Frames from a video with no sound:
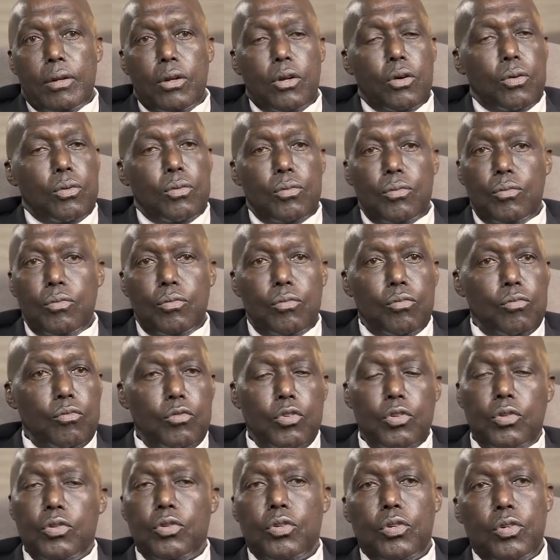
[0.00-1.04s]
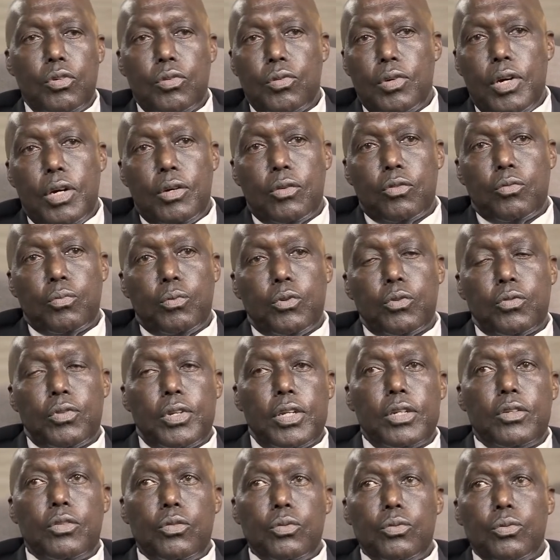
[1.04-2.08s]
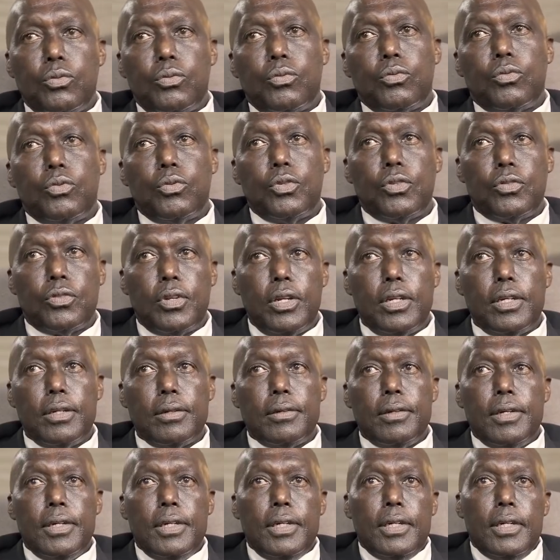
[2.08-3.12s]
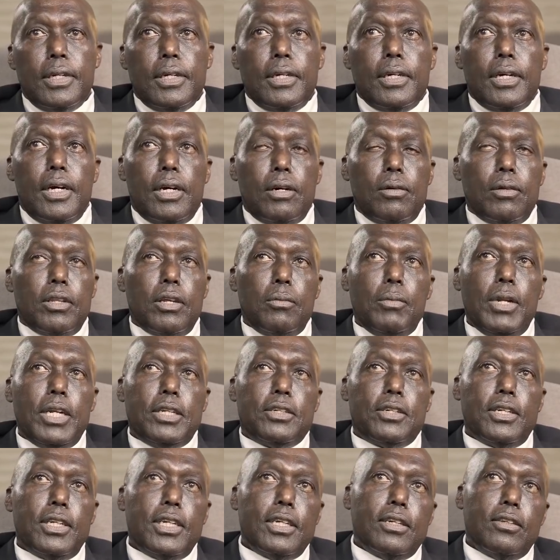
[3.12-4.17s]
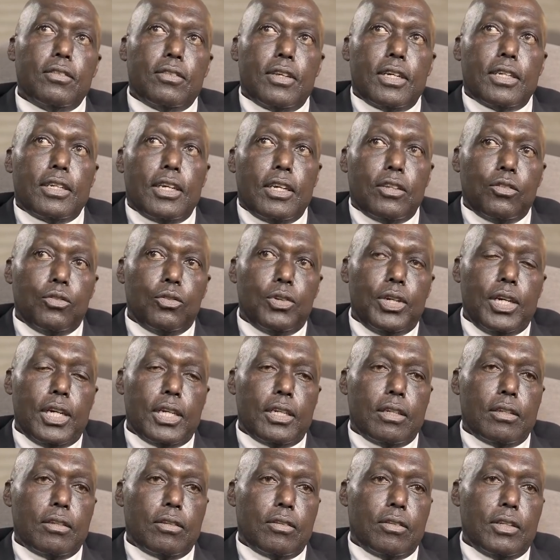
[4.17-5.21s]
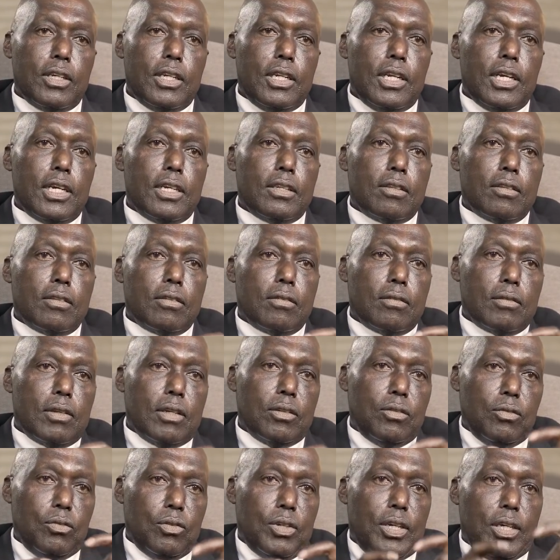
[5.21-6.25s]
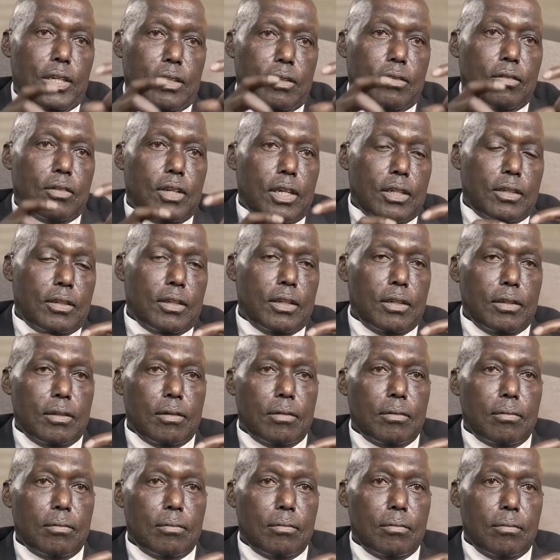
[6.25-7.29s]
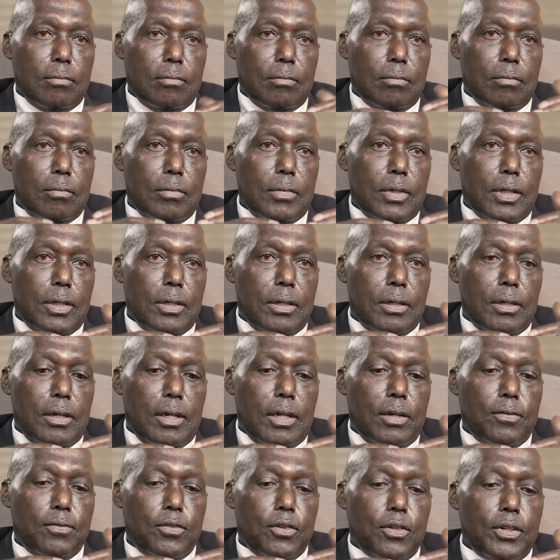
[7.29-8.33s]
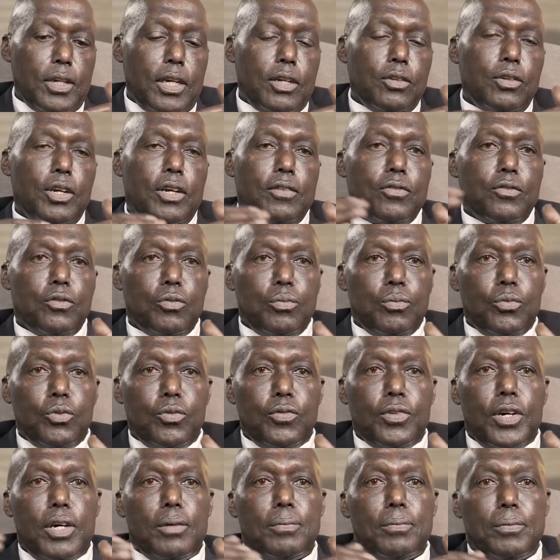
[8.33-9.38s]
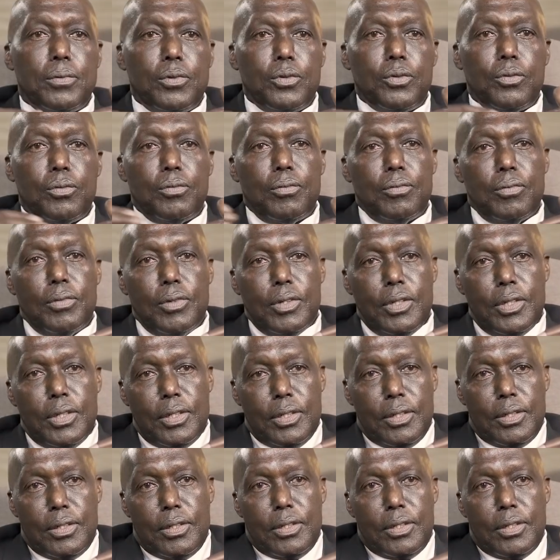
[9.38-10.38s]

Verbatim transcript: No. Okay. No, no, no. I was posted to, to Eastleigh. Uh, the military is that as you get senior, as you get certain uh, level, now you have to move up to. Okay.